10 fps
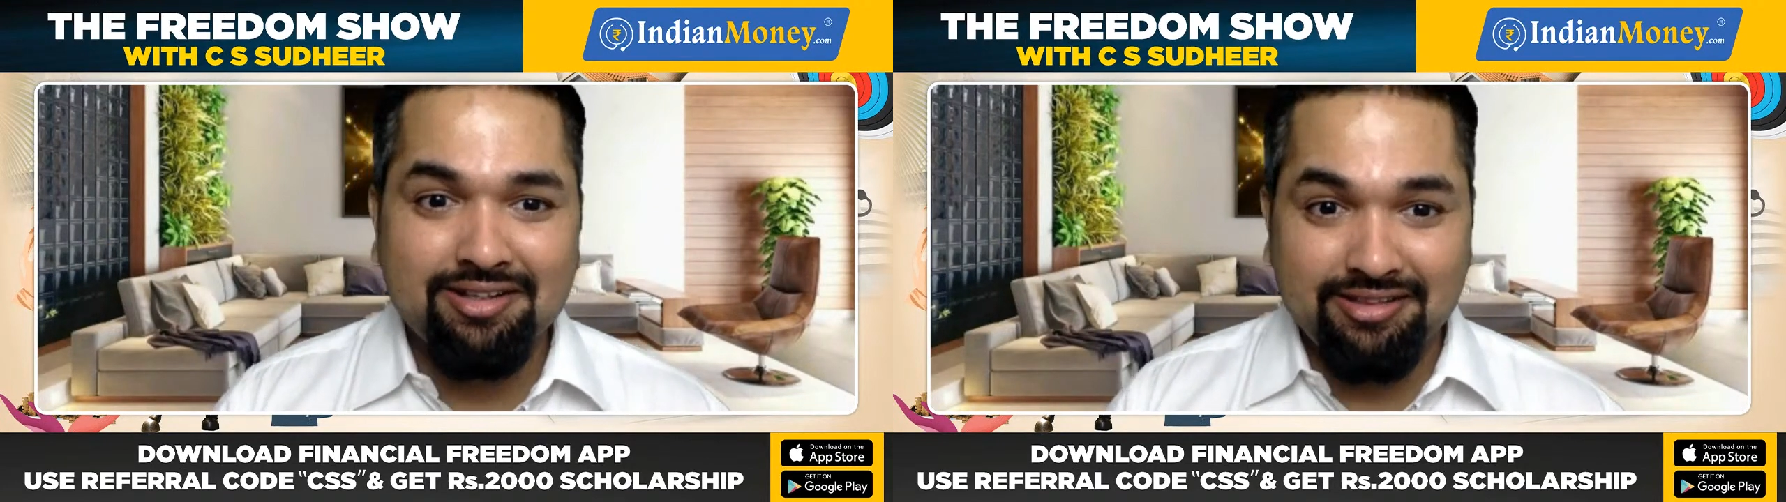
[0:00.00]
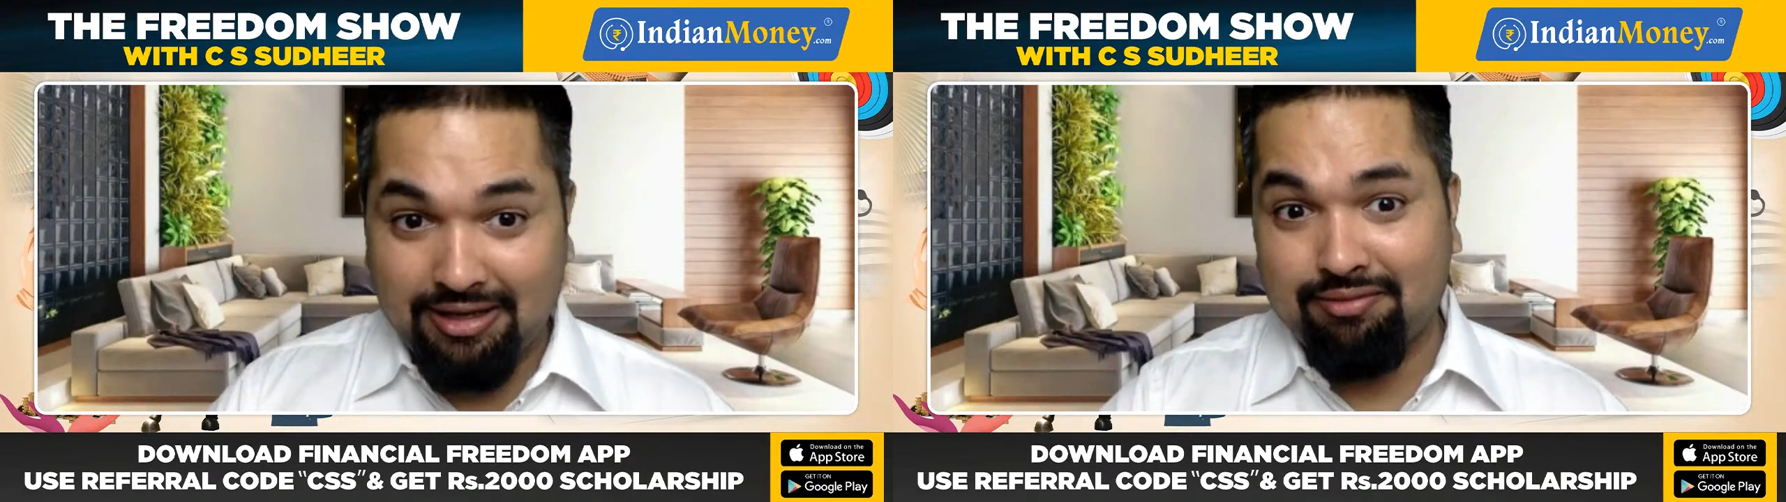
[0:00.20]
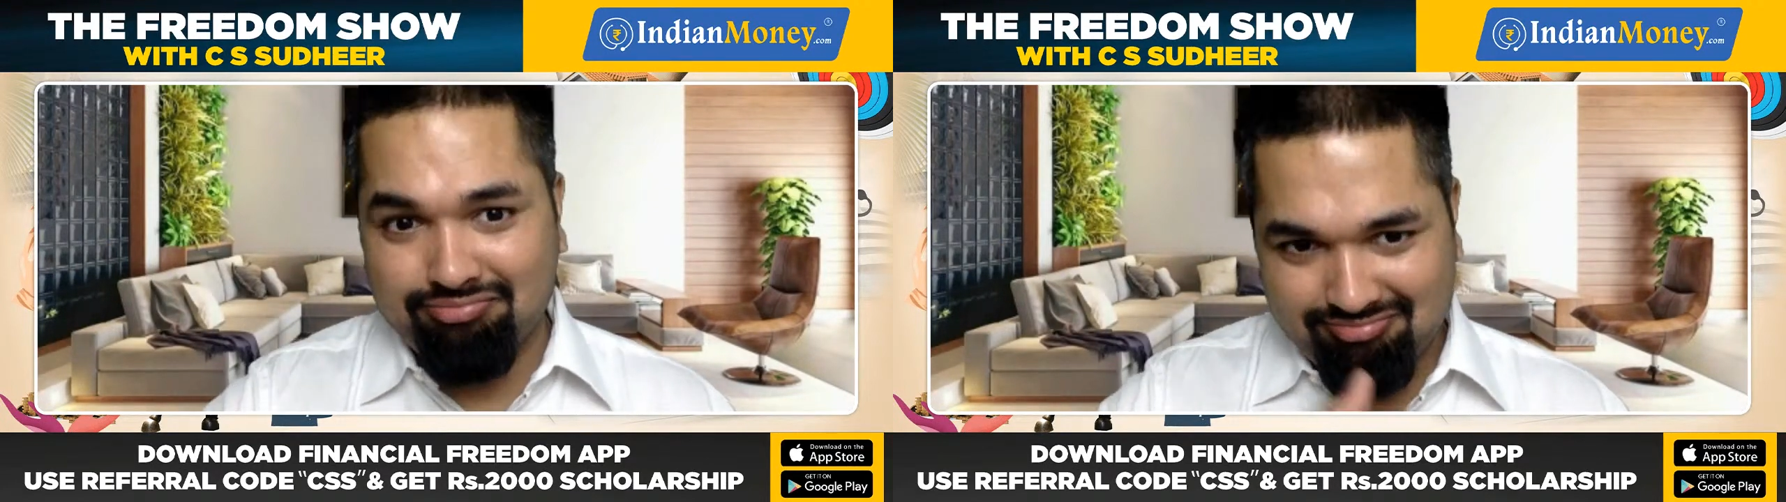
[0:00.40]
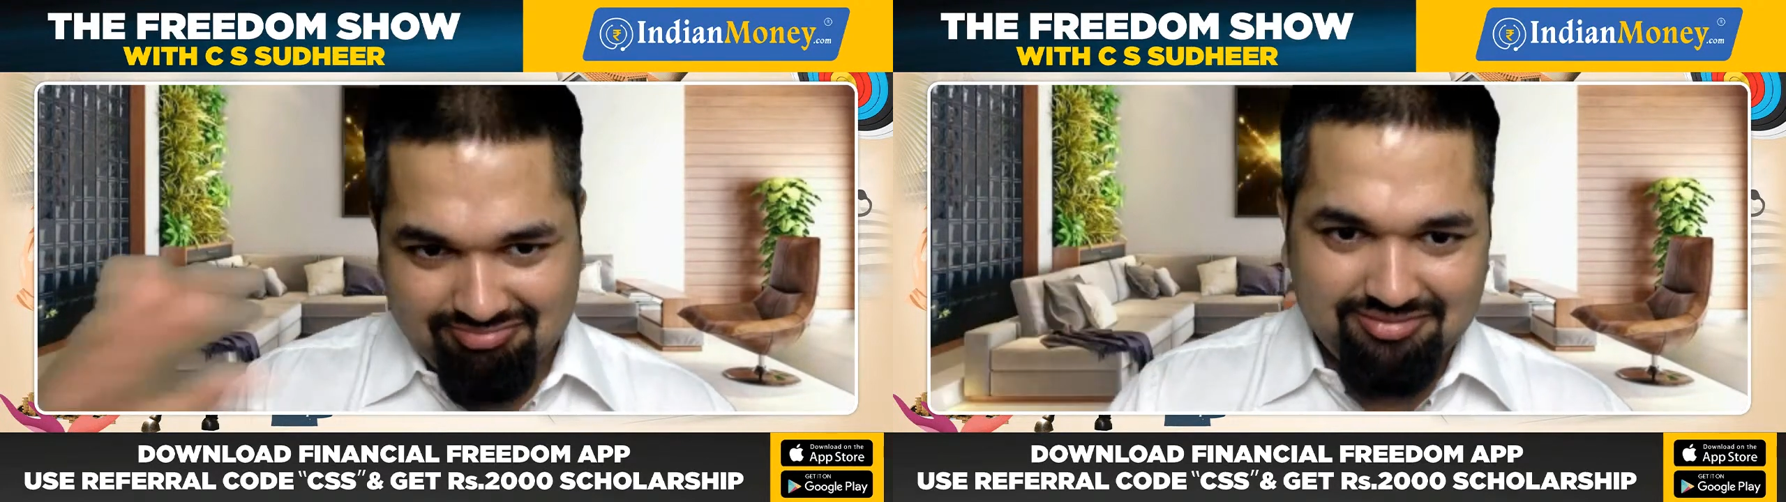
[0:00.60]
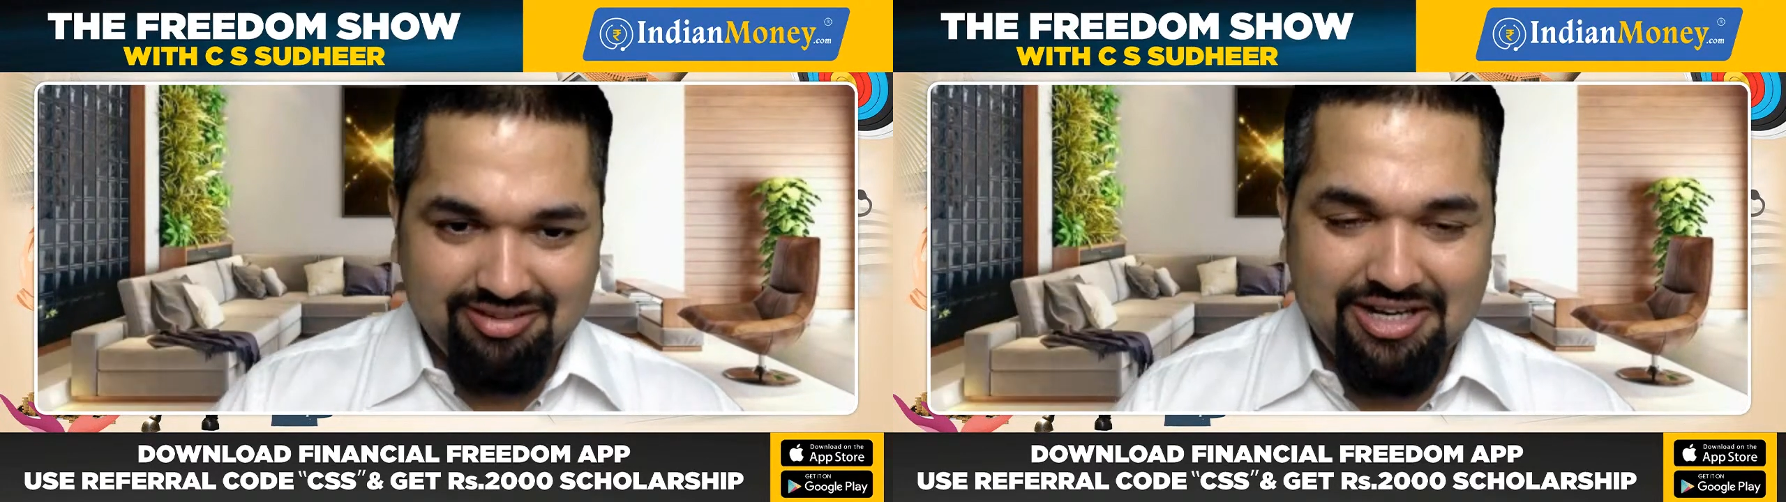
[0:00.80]
They
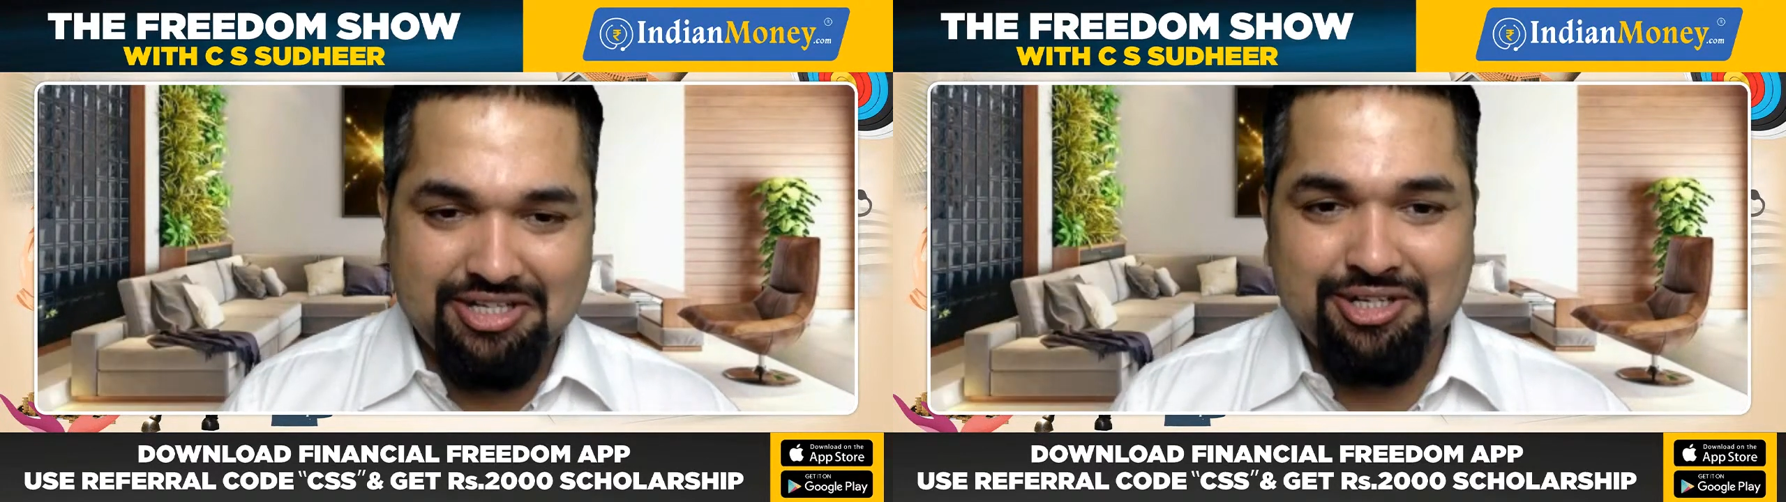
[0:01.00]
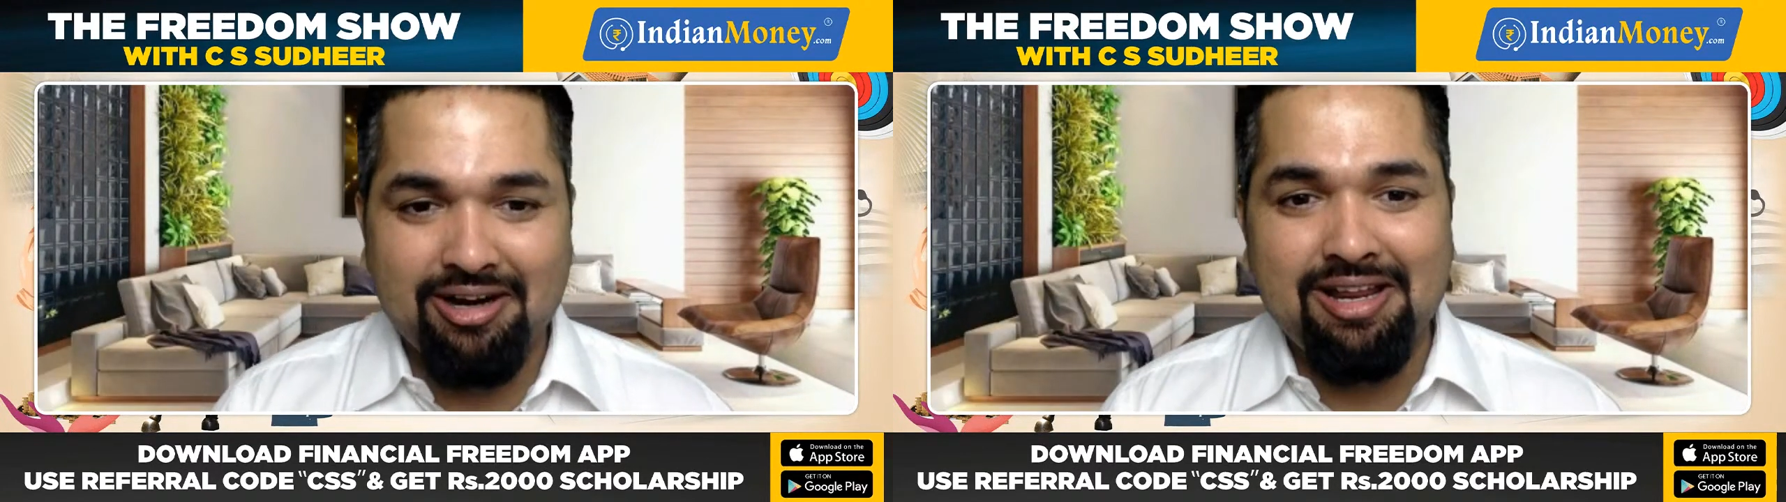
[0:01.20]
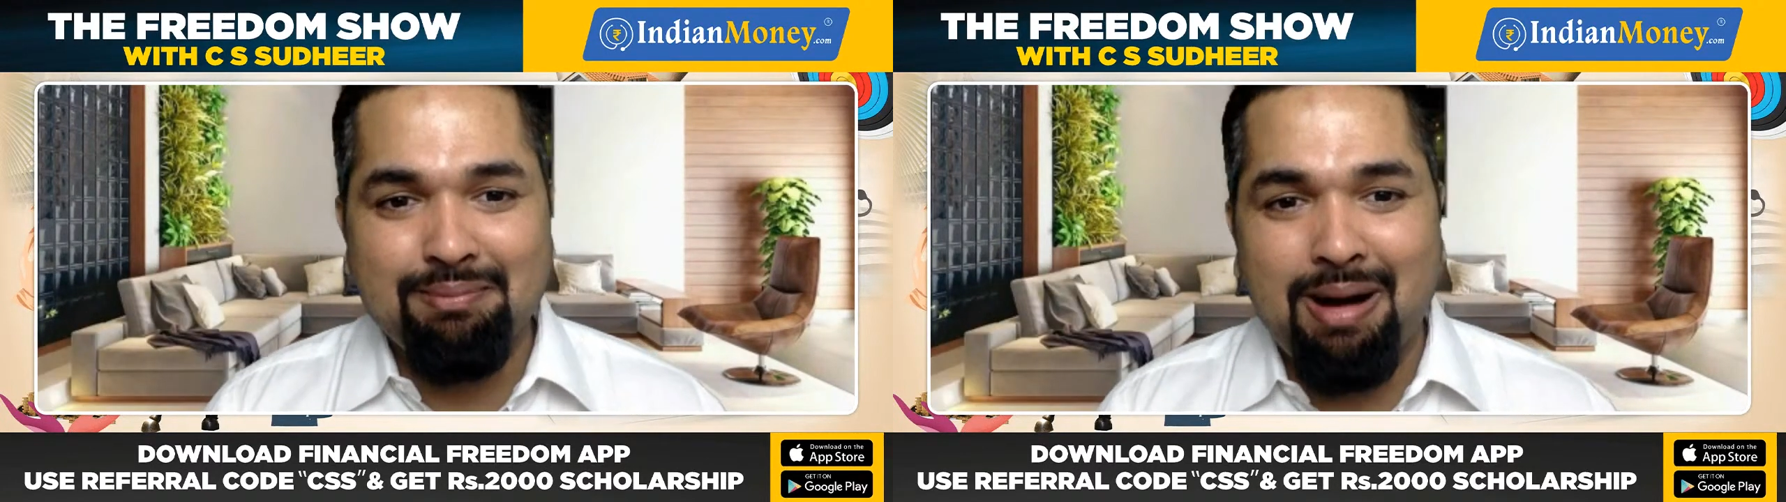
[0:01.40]
reached early